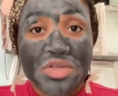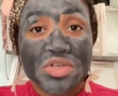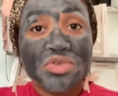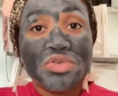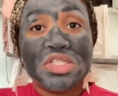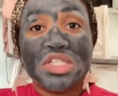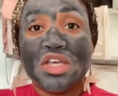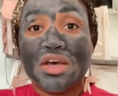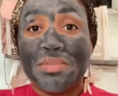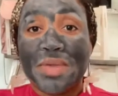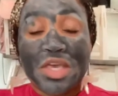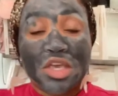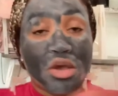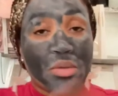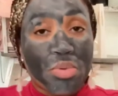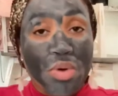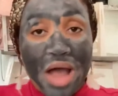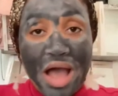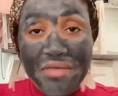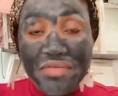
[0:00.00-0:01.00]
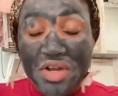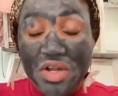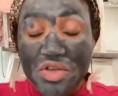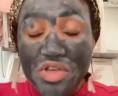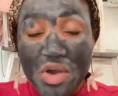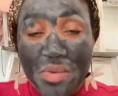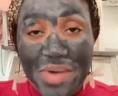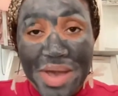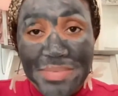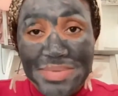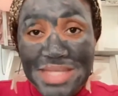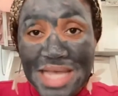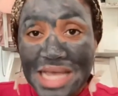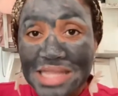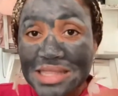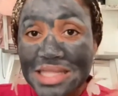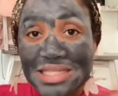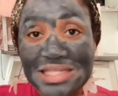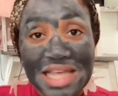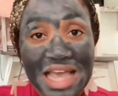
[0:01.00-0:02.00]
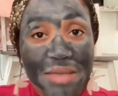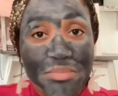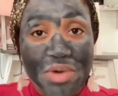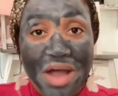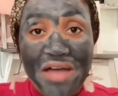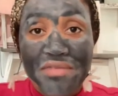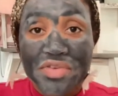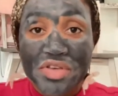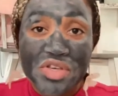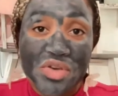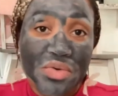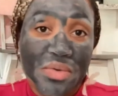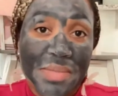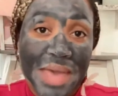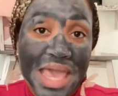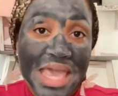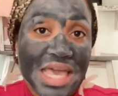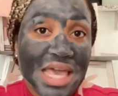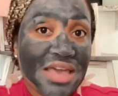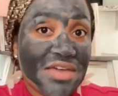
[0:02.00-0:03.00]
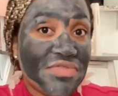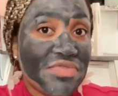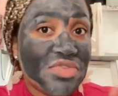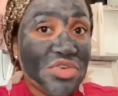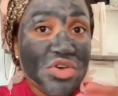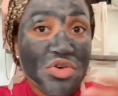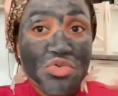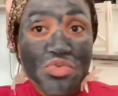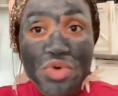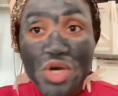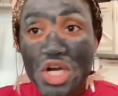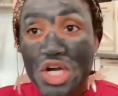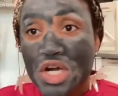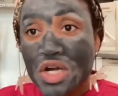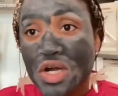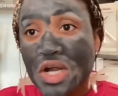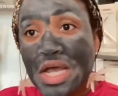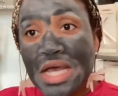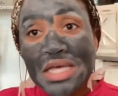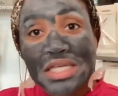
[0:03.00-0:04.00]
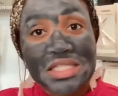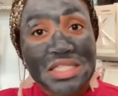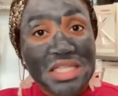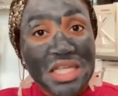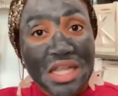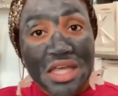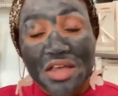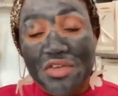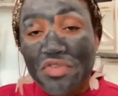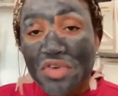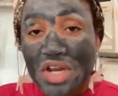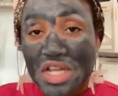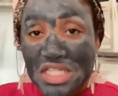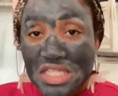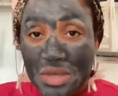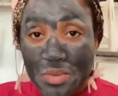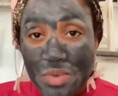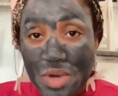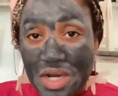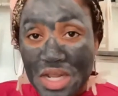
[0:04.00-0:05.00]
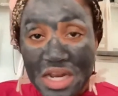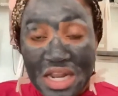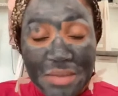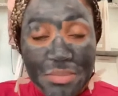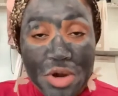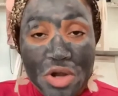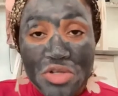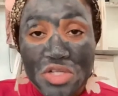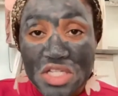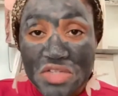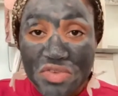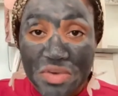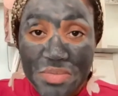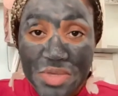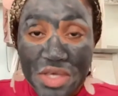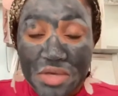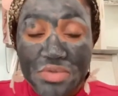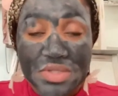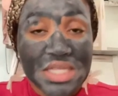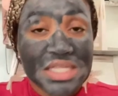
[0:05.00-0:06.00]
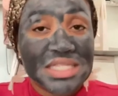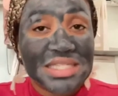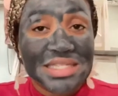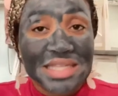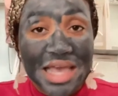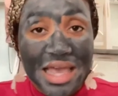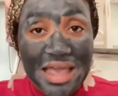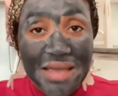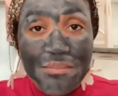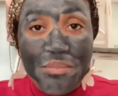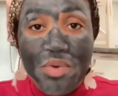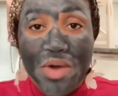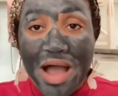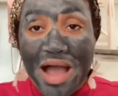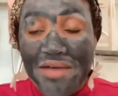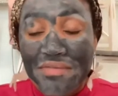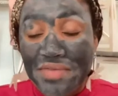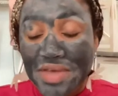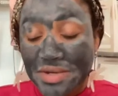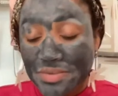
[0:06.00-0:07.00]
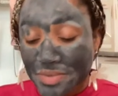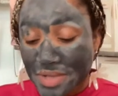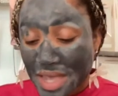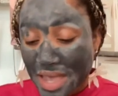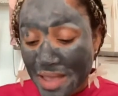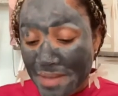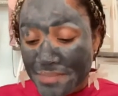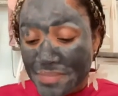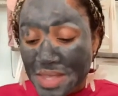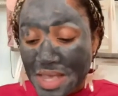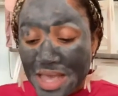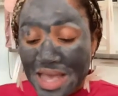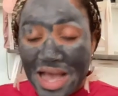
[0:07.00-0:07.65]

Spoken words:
You still make your profit on your website, the same profit you would make if you were sitting in front of someone and they purchased from you, the same profit, okay?